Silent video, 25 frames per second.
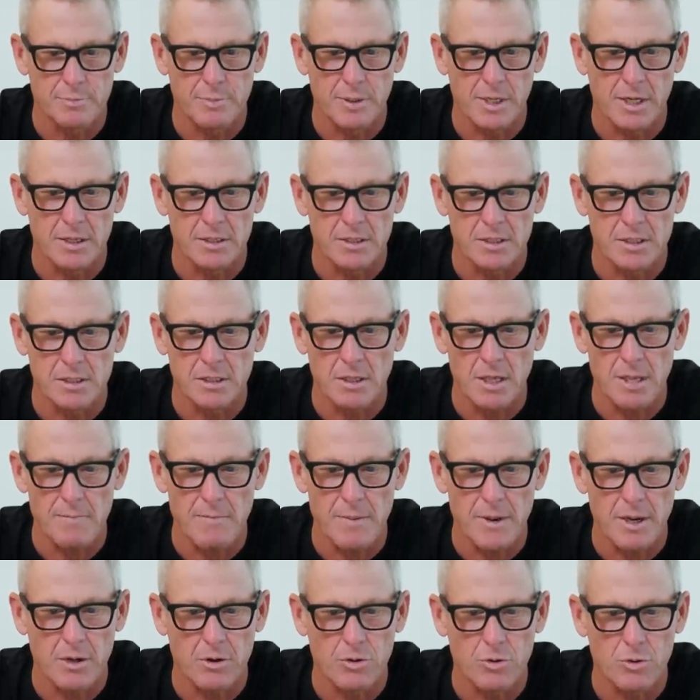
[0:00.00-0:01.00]
because
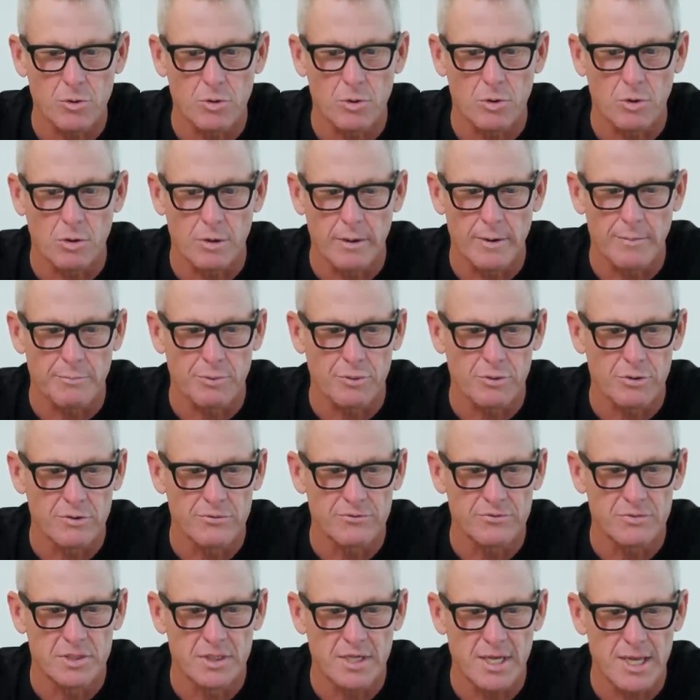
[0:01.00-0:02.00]
sleeping cool
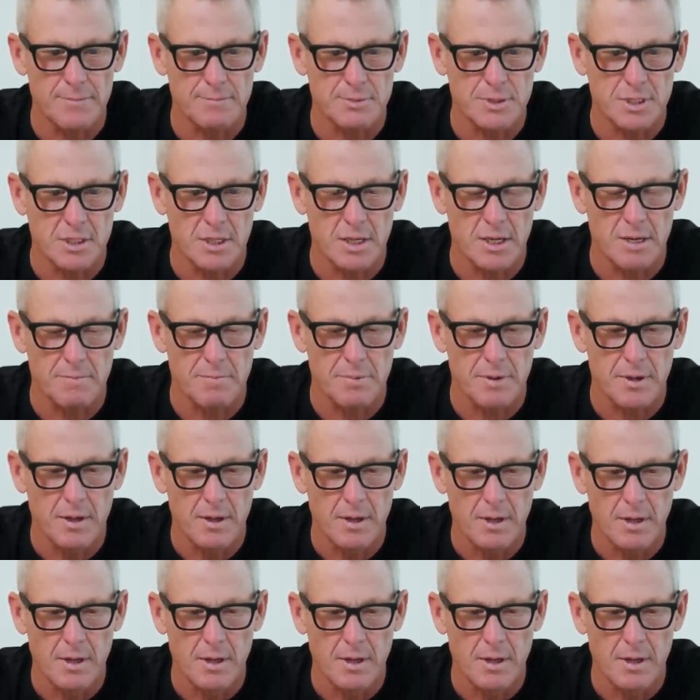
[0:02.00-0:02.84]
improves deep sleep